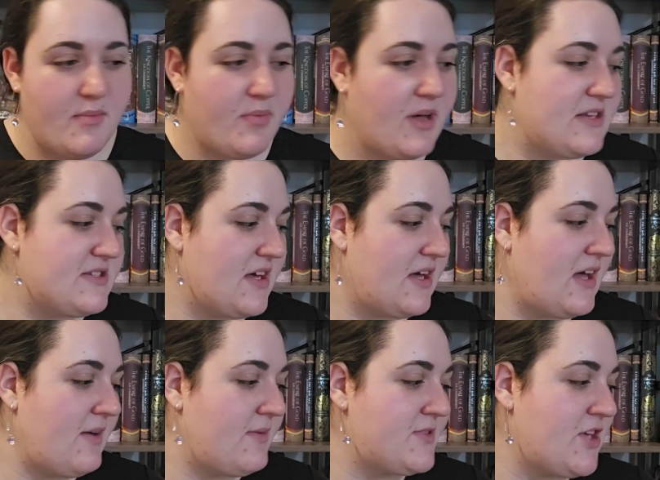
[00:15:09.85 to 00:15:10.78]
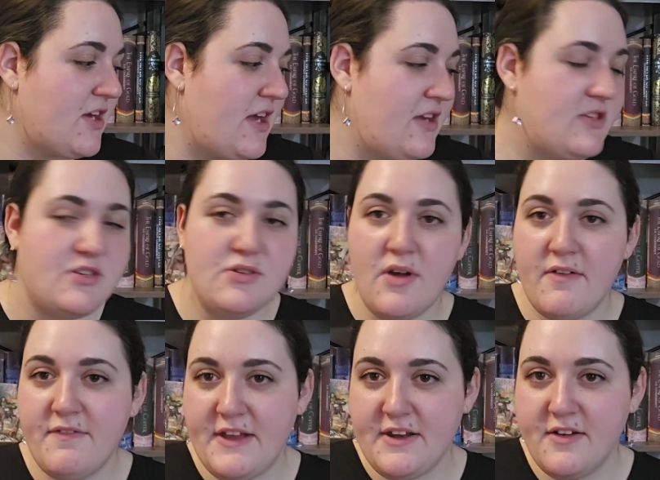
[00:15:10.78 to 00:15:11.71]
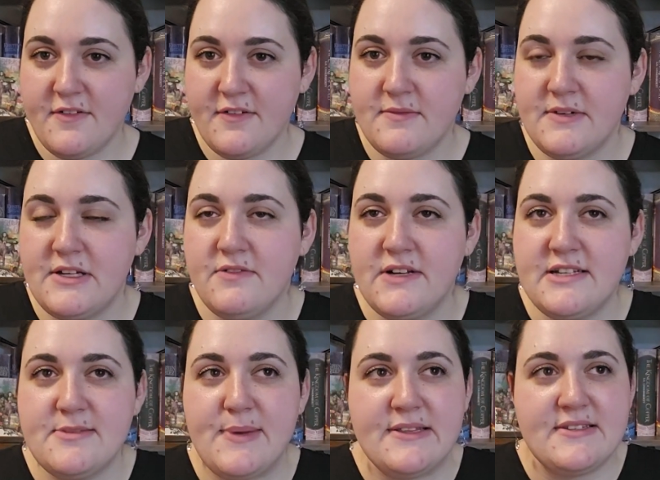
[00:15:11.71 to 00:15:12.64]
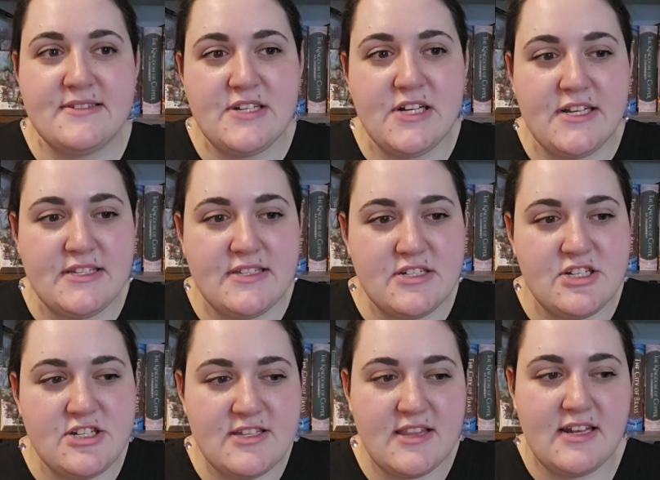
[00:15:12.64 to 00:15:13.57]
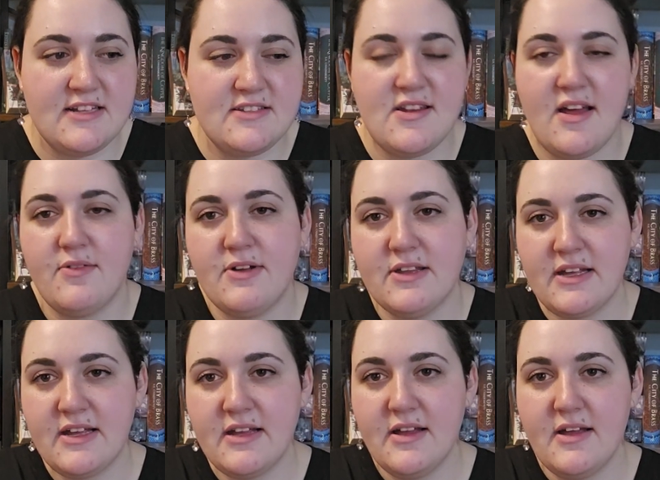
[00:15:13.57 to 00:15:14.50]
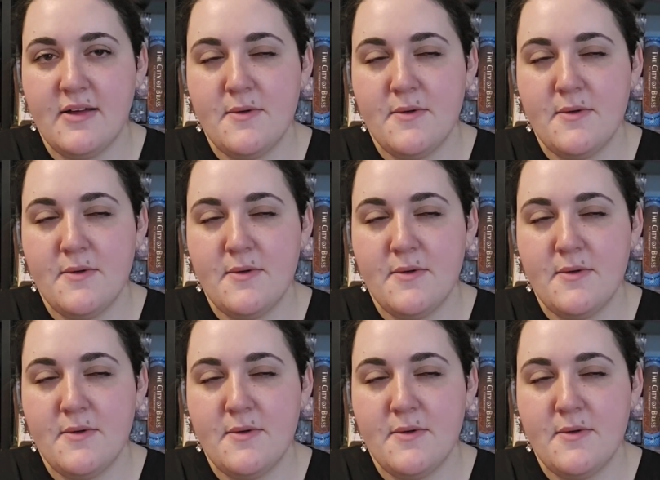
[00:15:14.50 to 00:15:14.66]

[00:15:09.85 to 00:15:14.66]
but uh, I was talking to Afina from Afina Reads about this series, and she said that it's not really